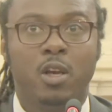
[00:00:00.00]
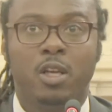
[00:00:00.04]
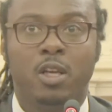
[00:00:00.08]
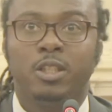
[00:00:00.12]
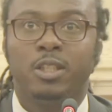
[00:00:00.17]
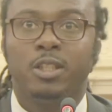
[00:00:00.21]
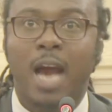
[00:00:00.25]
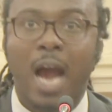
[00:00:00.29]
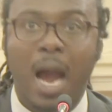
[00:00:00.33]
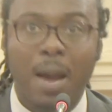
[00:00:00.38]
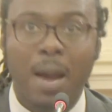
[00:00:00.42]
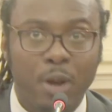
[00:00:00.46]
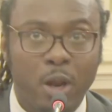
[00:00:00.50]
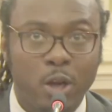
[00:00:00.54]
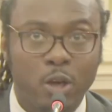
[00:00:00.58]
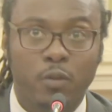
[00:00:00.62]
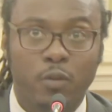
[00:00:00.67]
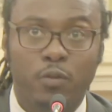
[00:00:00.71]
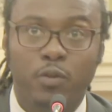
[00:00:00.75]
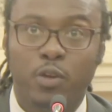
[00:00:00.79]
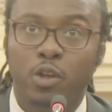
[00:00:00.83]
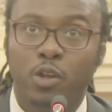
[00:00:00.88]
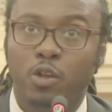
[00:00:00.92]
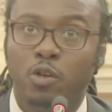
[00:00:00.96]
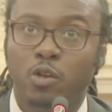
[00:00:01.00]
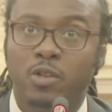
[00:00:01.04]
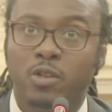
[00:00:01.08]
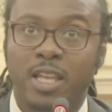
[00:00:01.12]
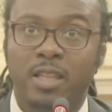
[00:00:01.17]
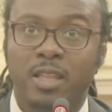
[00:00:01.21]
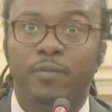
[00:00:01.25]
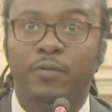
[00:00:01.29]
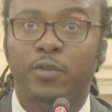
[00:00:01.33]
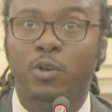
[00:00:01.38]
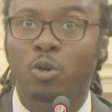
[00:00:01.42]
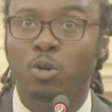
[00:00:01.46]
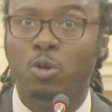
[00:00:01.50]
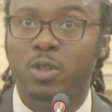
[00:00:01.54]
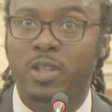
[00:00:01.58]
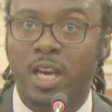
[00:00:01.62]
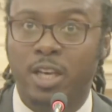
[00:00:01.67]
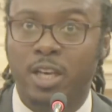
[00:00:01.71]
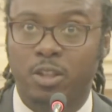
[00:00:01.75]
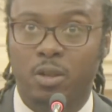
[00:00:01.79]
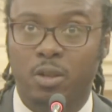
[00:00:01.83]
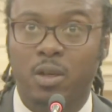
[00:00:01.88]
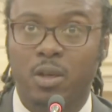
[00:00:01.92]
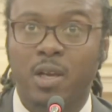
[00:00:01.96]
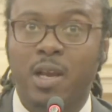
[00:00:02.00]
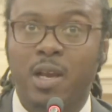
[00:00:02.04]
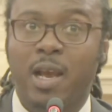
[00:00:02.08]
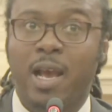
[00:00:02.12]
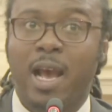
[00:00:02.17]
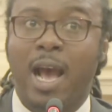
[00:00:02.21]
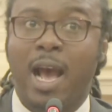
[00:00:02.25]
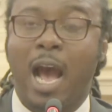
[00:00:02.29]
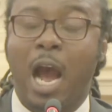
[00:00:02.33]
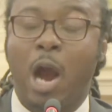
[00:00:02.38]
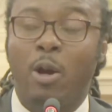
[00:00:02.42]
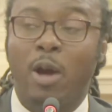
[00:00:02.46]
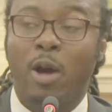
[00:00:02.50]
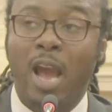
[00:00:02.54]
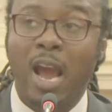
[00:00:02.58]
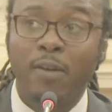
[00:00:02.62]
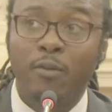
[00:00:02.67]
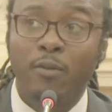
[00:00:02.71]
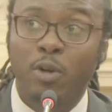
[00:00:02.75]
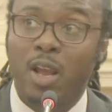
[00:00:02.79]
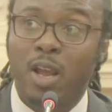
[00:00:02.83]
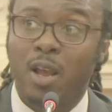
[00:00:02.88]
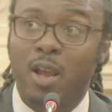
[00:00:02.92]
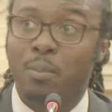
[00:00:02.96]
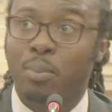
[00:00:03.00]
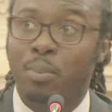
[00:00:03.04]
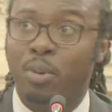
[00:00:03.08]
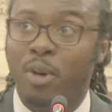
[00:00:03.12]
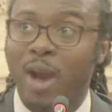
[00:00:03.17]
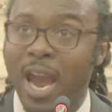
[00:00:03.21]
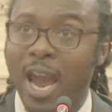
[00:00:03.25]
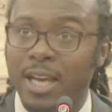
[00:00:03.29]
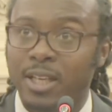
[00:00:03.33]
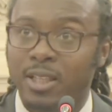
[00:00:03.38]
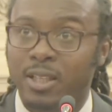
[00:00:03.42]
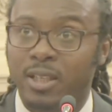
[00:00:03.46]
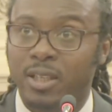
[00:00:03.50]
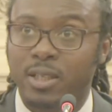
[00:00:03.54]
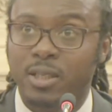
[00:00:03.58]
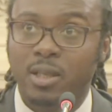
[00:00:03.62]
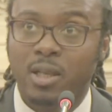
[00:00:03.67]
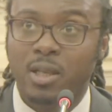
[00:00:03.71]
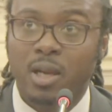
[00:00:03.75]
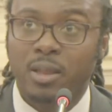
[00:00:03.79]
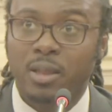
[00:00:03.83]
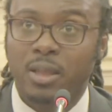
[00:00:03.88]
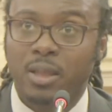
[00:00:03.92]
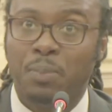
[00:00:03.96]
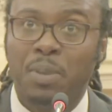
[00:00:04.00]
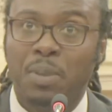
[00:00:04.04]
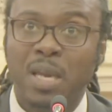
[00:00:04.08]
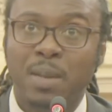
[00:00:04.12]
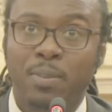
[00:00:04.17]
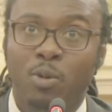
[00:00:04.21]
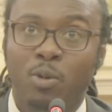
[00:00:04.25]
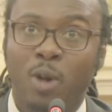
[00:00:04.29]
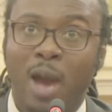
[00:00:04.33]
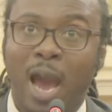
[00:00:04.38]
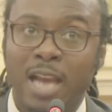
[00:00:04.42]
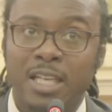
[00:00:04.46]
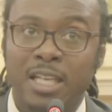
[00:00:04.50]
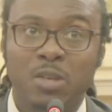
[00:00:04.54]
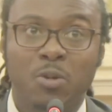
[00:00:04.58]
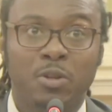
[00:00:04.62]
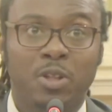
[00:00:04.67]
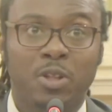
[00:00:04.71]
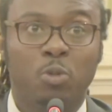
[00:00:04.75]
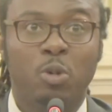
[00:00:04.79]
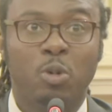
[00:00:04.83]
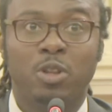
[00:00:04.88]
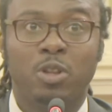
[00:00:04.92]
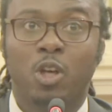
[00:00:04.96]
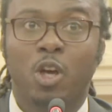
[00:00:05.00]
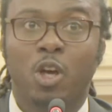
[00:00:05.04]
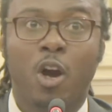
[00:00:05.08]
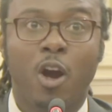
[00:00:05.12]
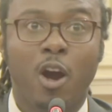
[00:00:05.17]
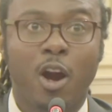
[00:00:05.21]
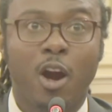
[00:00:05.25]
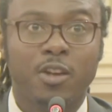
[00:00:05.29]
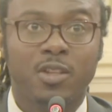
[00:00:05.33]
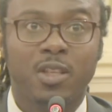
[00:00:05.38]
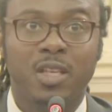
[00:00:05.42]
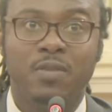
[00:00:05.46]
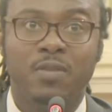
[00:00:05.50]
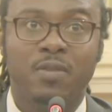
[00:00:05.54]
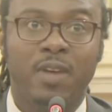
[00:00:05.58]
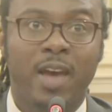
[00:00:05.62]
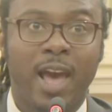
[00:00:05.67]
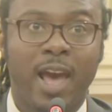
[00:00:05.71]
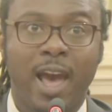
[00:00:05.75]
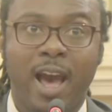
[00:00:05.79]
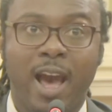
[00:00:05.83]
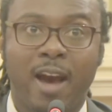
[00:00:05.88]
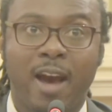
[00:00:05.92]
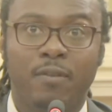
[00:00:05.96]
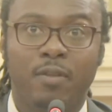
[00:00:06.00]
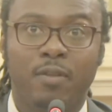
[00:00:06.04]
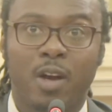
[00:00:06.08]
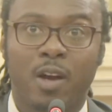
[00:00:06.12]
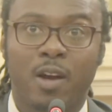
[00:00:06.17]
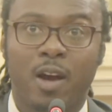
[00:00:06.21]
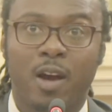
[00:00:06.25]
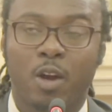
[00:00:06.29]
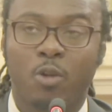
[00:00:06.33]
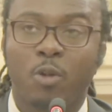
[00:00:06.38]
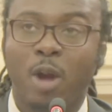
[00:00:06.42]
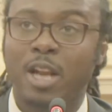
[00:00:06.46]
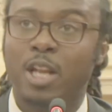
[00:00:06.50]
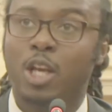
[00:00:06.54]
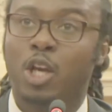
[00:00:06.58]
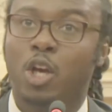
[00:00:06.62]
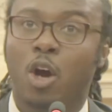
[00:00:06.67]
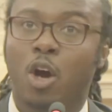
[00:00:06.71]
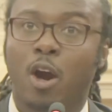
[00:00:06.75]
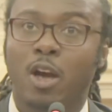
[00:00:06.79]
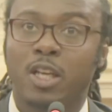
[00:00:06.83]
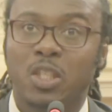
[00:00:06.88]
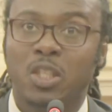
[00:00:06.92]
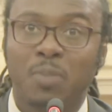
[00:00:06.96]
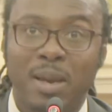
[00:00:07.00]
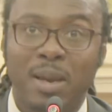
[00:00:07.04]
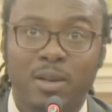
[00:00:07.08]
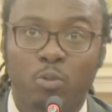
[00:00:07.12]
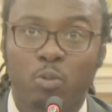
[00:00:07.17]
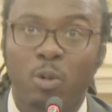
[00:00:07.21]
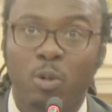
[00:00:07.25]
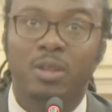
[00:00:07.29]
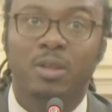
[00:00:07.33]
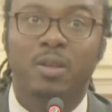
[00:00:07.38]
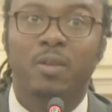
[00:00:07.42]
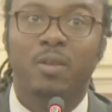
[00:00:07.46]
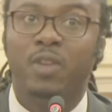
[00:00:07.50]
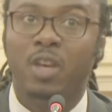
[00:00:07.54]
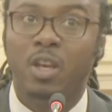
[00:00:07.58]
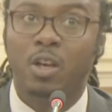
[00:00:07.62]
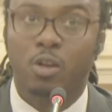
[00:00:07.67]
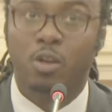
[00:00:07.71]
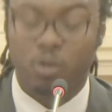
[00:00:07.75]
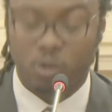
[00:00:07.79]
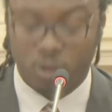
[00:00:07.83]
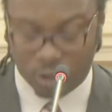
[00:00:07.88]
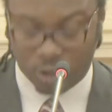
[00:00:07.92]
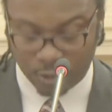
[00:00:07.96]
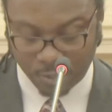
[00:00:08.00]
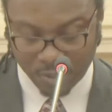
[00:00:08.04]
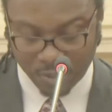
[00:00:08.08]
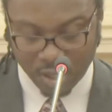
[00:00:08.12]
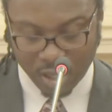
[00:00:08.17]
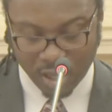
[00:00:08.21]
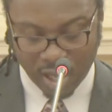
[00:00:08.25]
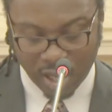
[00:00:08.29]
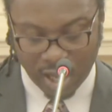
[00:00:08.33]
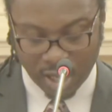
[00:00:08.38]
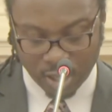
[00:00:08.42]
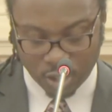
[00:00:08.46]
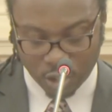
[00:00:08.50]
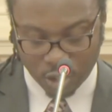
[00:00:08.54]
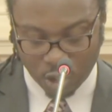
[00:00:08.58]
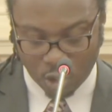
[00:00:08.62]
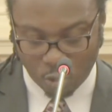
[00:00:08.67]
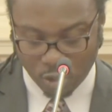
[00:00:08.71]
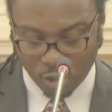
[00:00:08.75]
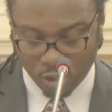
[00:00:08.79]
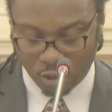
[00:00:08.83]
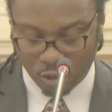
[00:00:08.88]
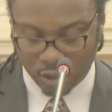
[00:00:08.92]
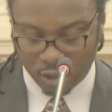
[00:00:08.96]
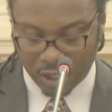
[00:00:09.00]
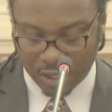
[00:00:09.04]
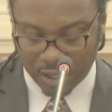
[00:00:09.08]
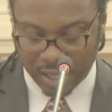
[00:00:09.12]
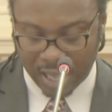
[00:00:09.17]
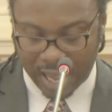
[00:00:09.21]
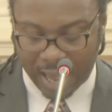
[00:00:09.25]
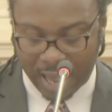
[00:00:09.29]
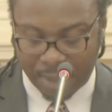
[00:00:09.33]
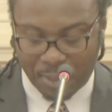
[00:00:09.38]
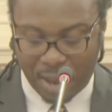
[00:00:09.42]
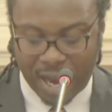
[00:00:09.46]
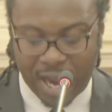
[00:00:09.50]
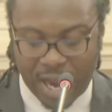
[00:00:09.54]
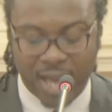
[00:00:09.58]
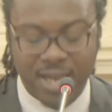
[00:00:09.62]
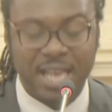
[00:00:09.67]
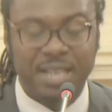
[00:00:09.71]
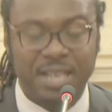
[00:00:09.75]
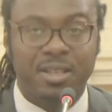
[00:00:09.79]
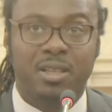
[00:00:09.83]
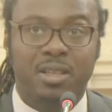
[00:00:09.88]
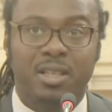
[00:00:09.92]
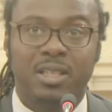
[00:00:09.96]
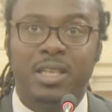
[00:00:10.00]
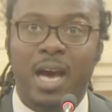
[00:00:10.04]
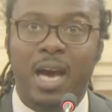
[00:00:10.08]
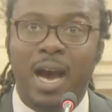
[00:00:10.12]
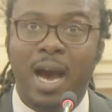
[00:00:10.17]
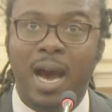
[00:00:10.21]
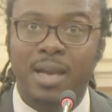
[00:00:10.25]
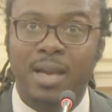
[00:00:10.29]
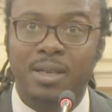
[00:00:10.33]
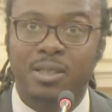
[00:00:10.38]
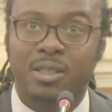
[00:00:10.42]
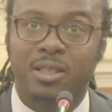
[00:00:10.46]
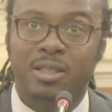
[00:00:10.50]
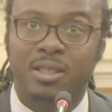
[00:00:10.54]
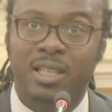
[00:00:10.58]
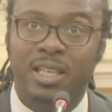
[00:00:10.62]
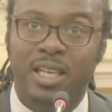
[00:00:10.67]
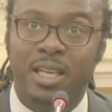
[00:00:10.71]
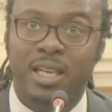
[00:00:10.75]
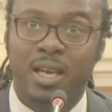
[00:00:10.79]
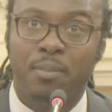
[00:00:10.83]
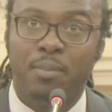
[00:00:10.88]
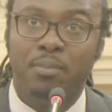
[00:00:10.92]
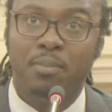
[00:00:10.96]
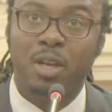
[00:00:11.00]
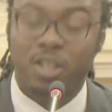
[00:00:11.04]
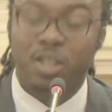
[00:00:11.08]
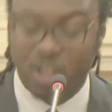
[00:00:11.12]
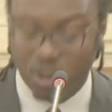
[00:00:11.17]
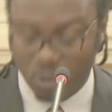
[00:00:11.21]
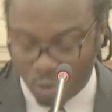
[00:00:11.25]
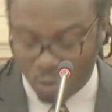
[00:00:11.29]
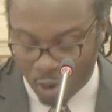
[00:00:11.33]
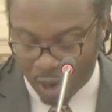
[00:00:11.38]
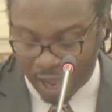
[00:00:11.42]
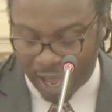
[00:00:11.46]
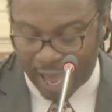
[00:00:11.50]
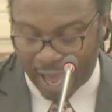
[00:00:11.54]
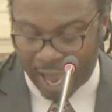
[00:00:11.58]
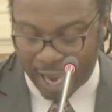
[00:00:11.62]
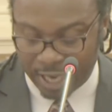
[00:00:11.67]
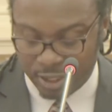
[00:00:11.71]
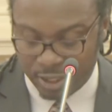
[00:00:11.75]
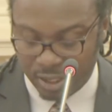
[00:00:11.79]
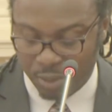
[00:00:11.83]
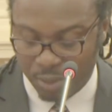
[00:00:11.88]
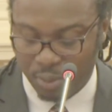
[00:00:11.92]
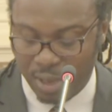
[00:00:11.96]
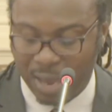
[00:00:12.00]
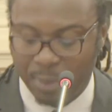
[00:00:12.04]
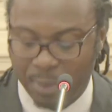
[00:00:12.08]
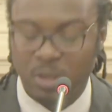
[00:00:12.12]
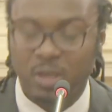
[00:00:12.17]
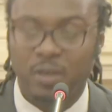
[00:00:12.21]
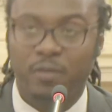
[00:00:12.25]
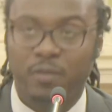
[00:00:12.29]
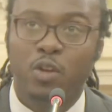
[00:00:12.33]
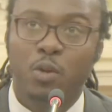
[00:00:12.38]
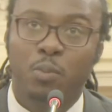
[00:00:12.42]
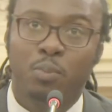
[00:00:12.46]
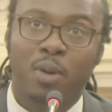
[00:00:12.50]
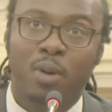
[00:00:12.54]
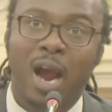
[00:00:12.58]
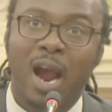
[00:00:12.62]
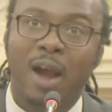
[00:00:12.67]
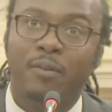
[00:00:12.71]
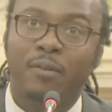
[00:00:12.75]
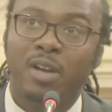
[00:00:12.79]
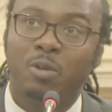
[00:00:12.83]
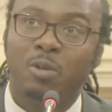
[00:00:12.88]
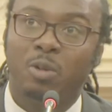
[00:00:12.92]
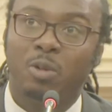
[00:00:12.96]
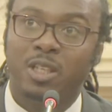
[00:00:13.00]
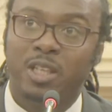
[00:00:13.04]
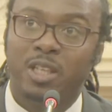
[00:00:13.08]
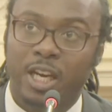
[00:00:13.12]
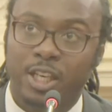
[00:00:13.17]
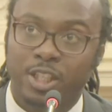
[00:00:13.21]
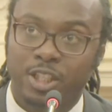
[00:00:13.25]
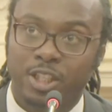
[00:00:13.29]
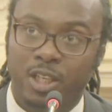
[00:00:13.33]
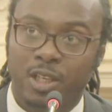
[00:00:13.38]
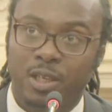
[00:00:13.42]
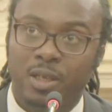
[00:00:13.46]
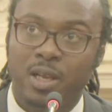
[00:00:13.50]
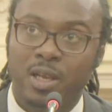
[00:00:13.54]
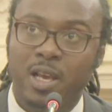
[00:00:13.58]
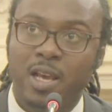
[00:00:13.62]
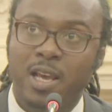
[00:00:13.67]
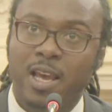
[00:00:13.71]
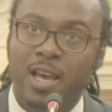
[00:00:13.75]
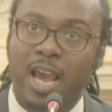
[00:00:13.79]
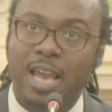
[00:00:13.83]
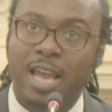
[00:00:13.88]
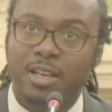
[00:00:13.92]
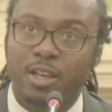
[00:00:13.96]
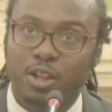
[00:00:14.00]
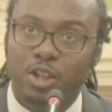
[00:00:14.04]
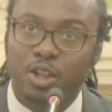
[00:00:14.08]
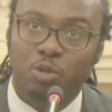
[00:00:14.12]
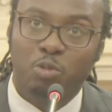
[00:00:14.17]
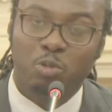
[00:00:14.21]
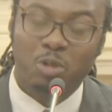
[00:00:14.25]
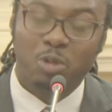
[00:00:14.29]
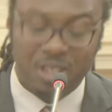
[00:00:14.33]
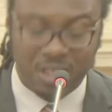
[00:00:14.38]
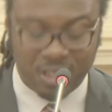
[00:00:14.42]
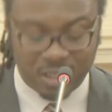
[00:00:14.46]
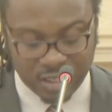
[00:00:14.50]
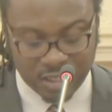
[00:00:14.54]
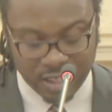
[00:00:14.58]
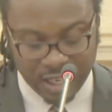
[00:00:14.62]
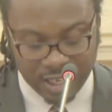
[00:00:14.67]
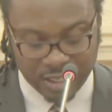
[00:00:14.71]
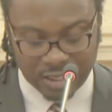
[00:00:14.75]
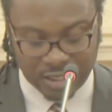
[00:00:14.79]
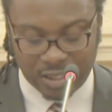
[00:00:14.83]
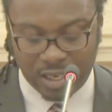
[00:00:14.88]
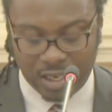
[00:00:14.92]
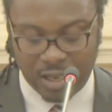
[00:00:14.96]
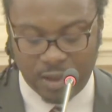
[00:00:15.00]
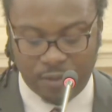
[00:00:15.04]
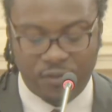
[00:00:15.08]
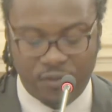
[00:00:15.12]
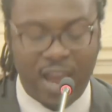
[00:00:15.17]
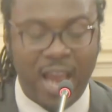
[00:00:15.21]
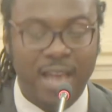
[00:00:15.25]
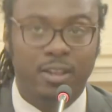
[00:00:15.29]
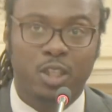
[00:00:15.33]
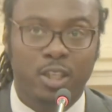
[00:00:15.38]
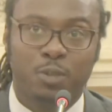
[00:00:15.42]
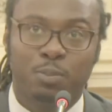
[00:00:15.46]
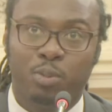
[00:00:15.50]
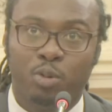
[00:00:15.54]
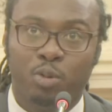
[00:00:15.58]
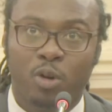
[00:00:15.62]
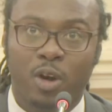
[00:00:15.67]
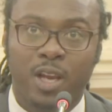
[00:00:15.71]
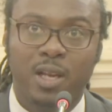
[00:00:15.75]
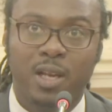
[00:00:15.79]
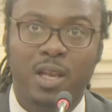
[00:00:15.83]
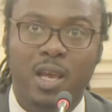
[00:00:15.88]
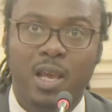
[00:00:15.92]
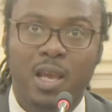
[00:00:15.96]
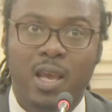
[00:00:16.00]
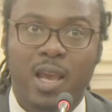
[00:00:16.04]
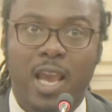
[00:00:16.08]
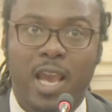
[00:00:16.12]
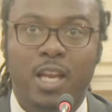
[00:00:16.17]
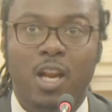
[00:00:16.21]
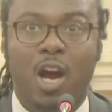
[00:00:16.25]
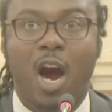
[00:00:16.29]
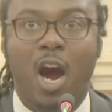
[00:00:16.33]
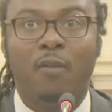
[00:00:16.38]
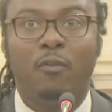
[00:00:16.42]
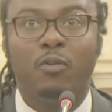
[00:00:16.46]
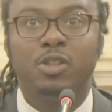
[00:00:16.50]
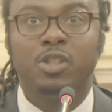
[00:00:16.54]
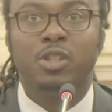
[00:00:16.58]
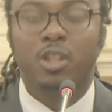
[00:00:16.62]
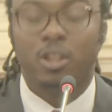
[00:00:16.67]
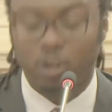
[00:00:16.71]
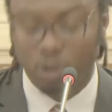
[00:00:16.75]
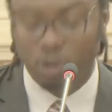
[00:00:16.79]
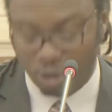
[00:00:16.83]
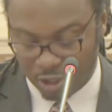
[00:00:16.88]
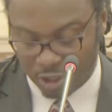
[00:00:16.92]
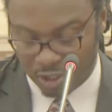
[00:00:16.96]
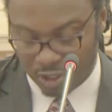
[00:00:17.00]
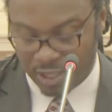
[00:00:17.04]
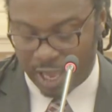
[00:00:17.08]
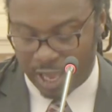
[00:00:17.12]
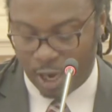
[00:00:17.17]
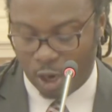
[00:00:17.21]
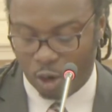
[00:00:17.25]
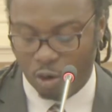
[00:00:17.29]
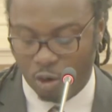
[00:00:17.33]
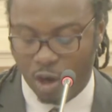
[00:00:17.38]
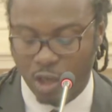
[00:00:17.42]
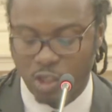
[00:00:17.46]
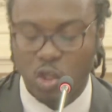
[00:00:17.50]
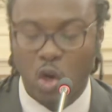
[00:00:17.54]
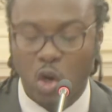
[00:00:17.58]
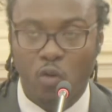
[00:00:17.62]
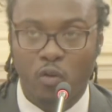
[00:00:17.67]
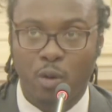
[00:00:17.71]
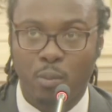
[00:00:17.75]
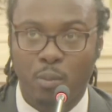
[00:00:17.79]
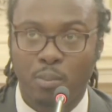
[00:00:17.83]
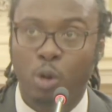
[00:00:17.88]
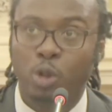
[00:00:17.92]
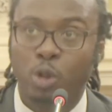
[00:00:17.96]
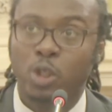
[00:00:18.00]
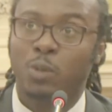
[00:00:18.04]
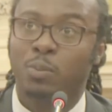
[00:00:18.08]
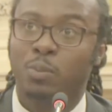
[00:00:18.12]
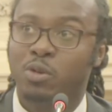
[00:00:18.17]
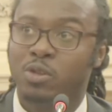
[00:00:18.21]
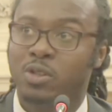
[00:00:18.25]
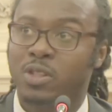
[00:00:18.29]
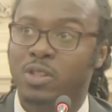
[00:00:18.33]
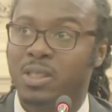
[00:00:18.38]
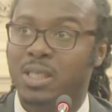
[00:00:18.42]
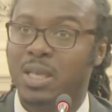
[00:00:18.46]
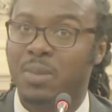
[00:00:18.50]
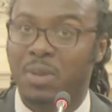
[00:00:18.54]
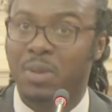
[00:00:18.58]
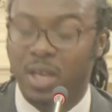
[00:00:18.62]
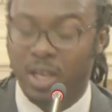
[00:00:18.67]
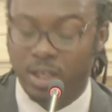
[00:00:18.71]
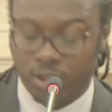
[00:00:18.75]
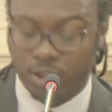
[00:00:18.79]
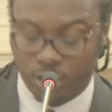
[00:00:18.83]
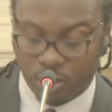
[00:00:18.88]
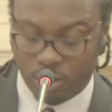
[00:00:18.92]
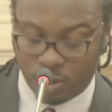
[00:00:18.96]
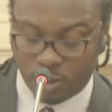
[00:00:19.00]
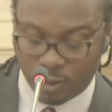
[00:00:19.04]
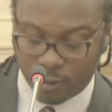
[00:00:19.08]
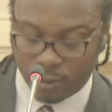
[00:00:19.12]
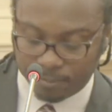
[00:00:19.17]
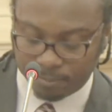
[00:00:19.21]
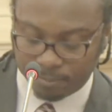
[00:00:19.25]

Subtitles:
job interviews, and the food desert. However, in practice, the people who actually wanted to rent the car didn't even have credit cards to be able to rent the vehicles. And so when you look at, by connecting the dots, the commission will actually be able to view poverty reduction in a 360 vantage point and offer solutions that cross over multiple systemic issues.